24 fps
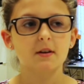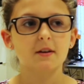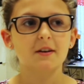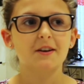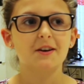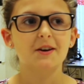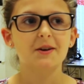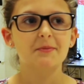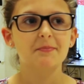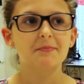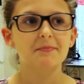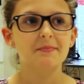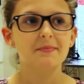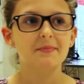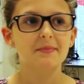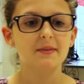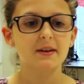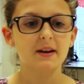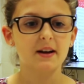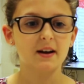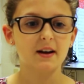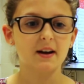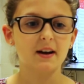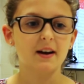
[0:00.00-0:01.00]
Um,
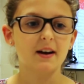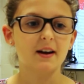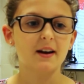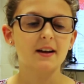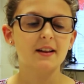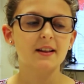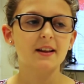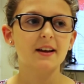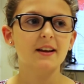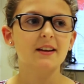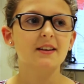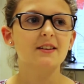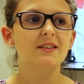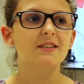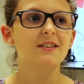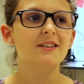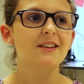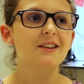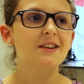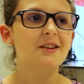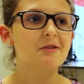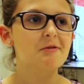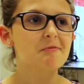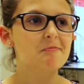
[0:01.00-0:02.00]
I like
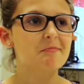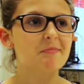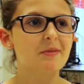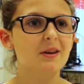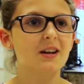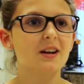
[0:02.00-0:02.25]
STEAM